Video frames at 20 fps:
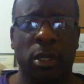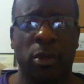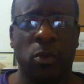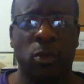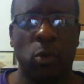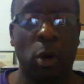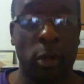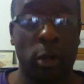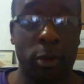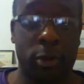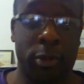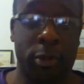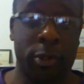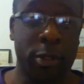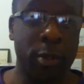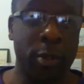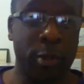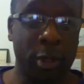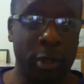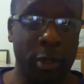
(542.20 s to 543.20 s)
well, they're
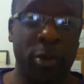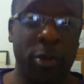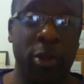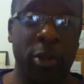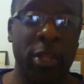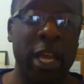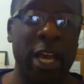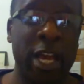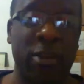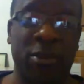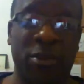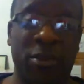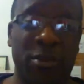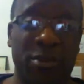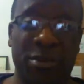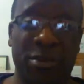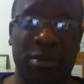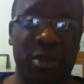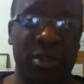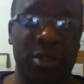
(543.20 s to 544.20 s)
similar, but not
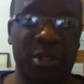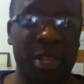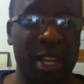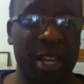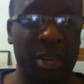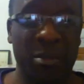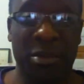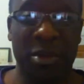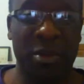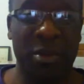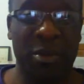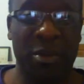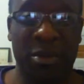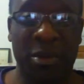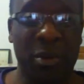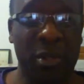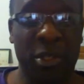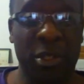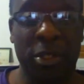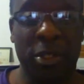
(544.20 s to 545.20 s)
the same. They're
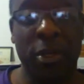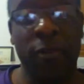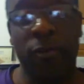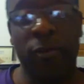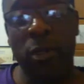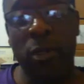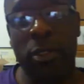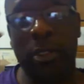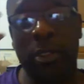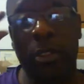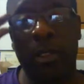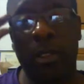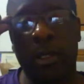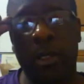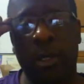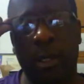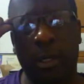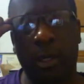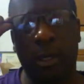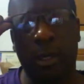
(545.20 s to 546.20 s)
totally different
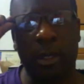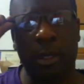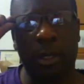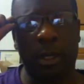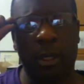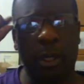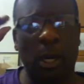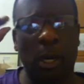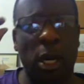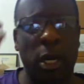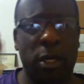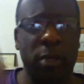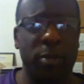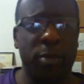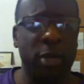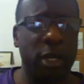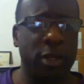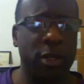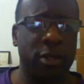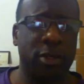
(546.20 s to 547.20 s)

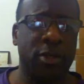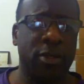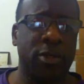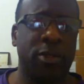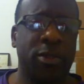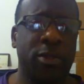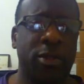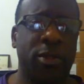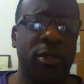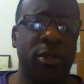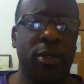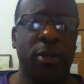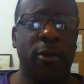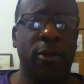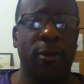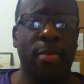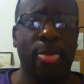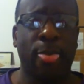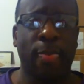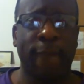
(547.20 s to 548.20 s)
occupations,
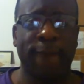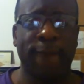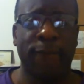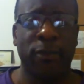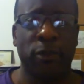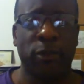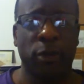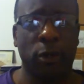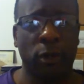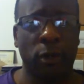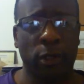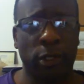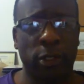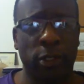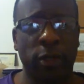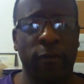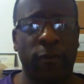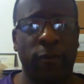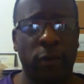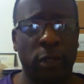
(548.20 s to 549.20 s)
totally
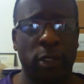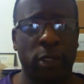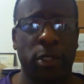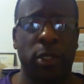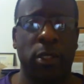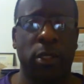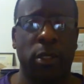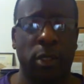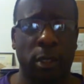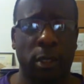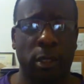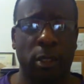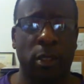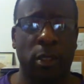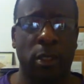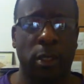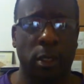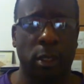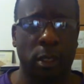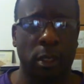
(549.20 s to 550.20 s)
different.
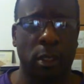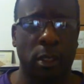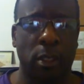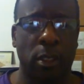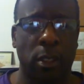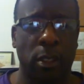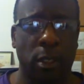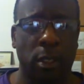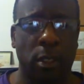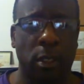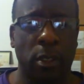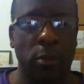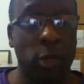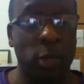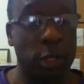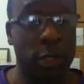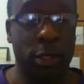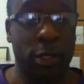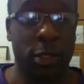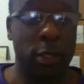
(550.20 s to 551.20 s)

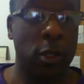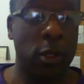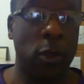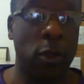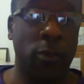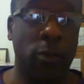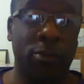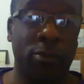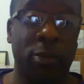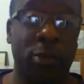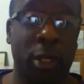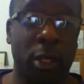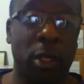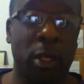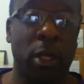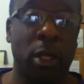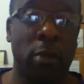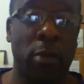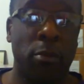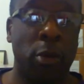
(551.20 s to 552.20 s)
But still,
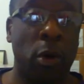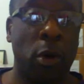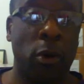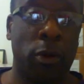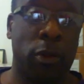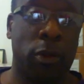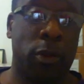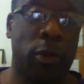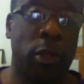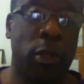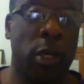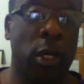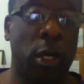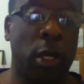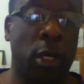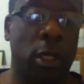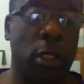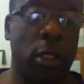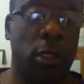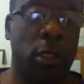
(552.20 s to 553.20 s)
both
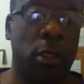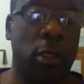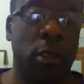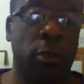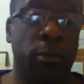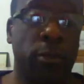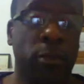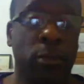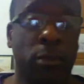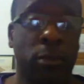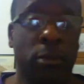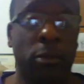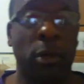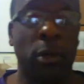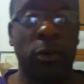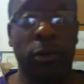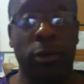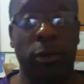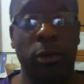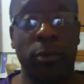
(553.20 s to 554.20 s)

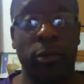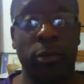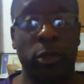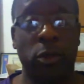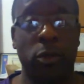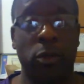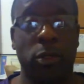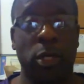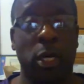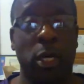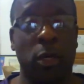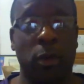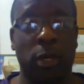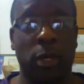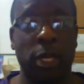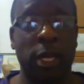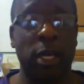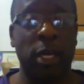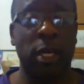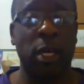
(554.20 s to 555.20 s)
of them use
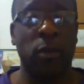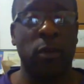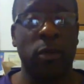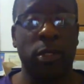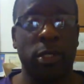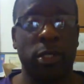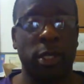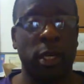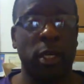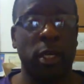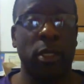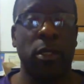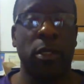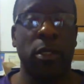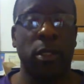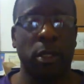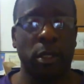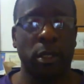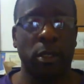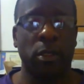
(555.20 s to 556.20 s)
AutoCAD, I would say,
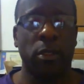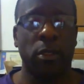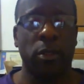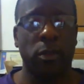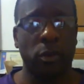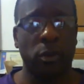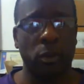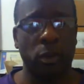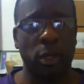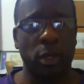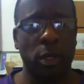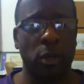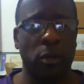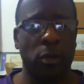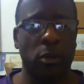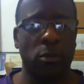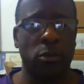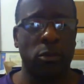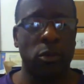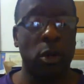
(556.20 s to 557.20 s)
to do their
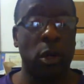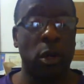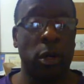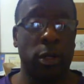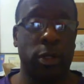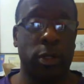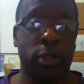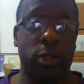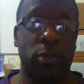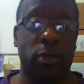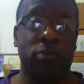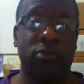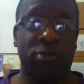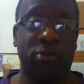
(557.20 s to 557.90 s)
drawings.